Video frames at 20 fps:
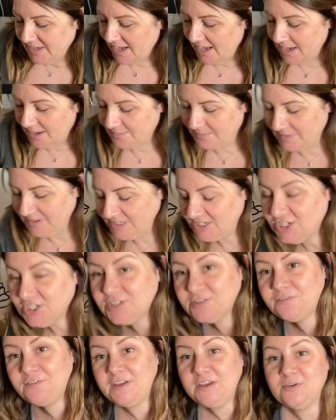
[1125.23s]
it
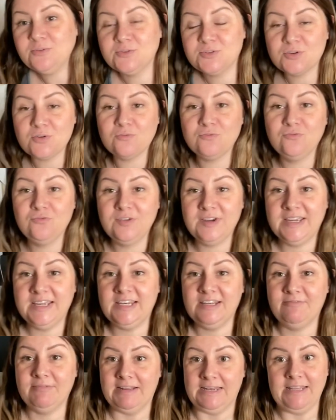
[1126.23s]
just feels
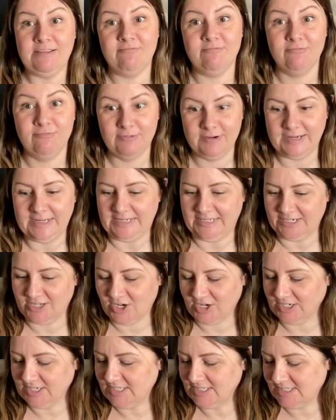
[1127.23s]
really, really, really
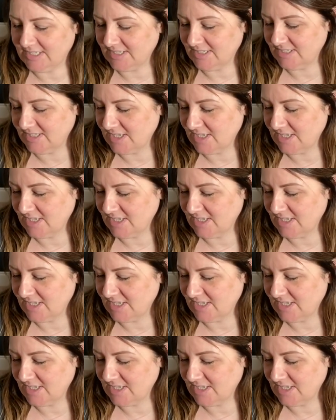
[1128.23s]
nice.